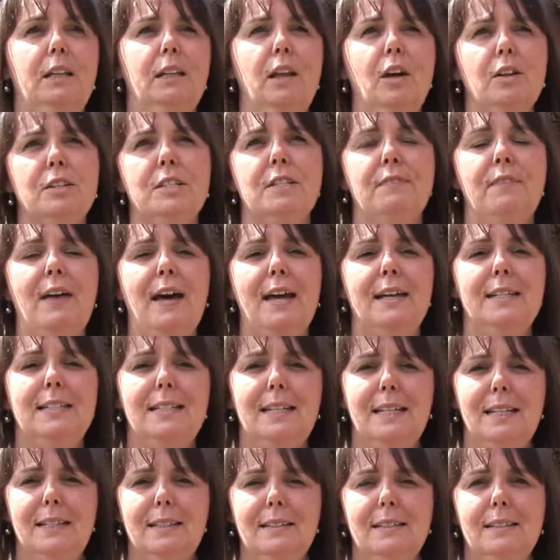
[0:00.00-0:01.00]
Lots of
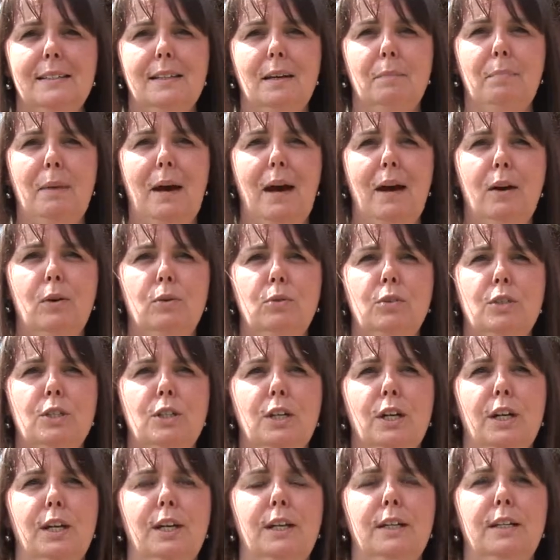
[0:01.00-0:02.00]
ideas about
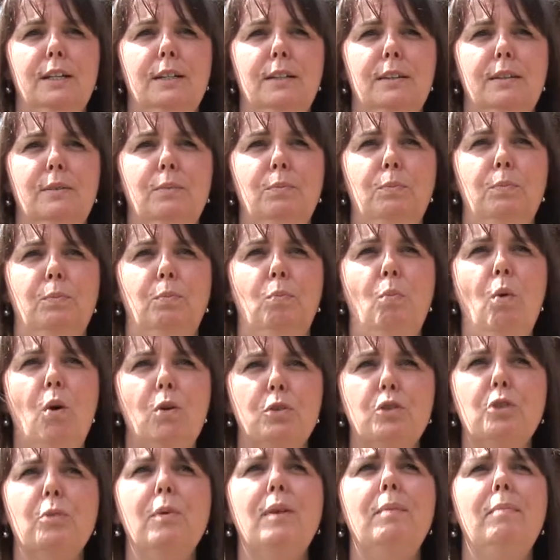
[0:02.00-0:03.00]

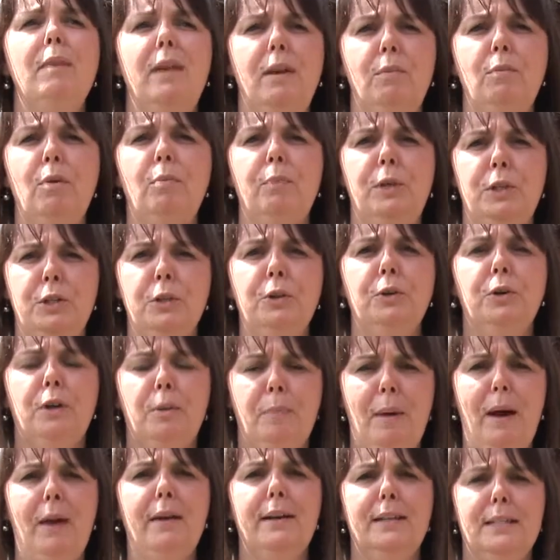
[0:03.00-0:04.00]
what do we mean when we talk
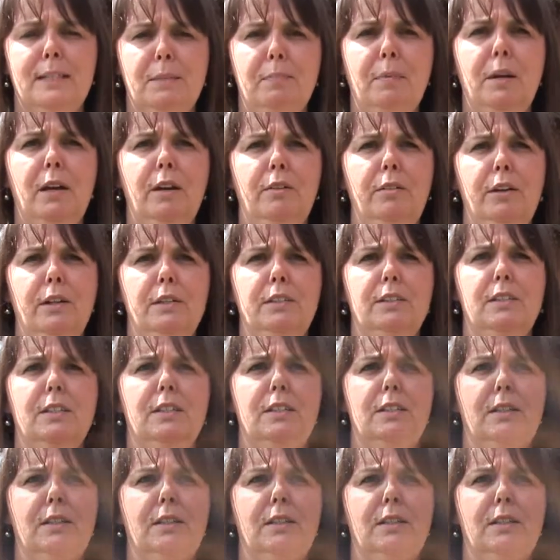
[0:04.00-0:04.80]
about experience.